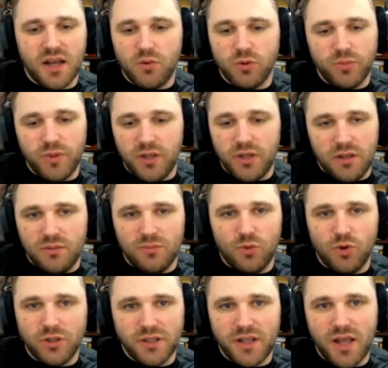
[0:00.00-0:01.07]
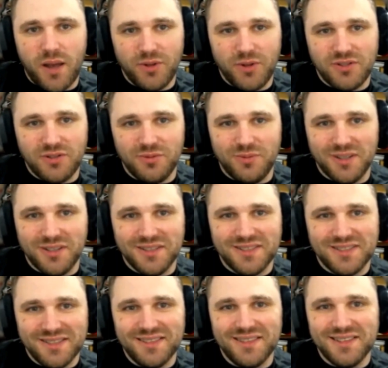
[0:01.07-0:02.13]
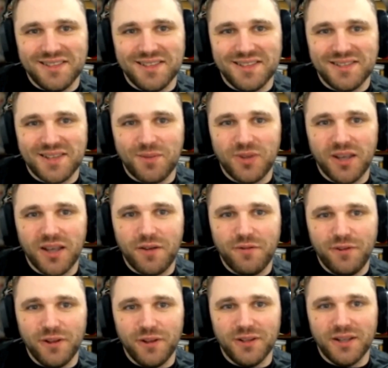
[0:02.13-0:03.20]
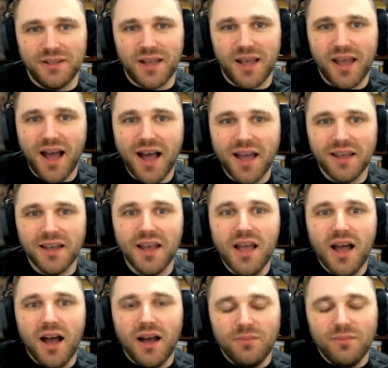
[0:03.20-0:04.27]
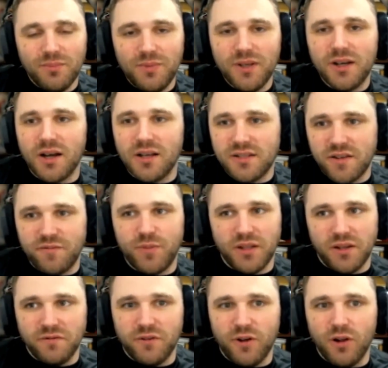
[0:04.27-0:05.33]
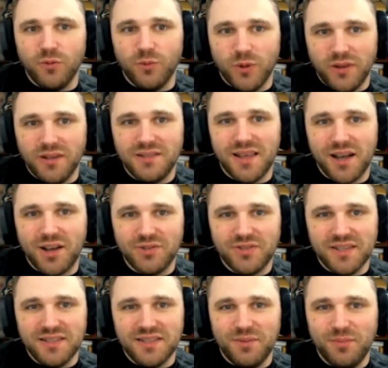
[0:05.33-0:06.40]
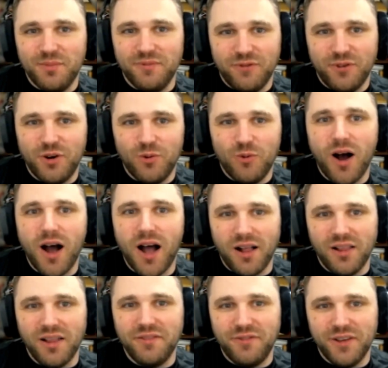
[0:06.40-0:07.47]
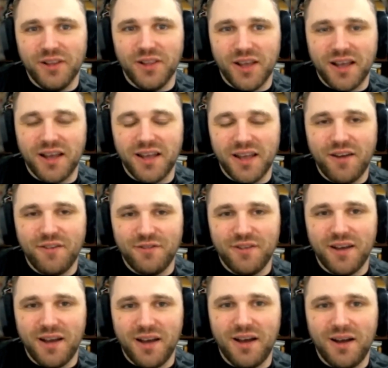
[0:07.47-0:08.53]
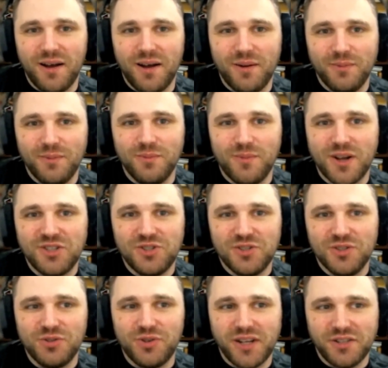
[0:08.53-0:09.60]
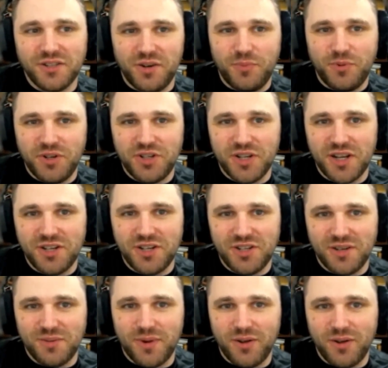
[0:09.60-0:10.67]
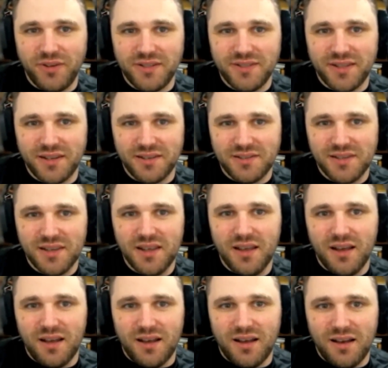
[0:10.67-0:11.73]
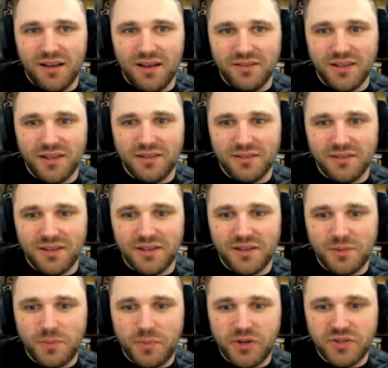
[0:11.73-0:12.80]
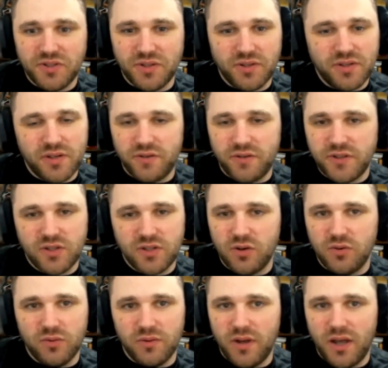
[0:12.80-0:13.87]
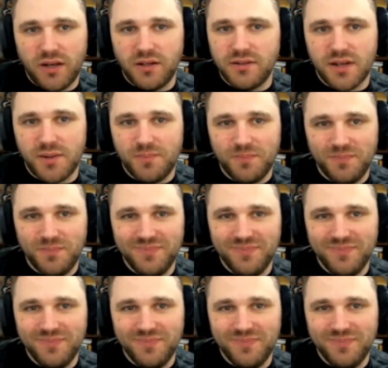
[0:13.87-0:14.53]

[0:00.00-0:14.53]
I would be more than happy to, because this is something I feel that I because I've been involved with this ecosystem for a while, I feel like I have a much greater appreciation about these things than it appears on the surface. So anytime.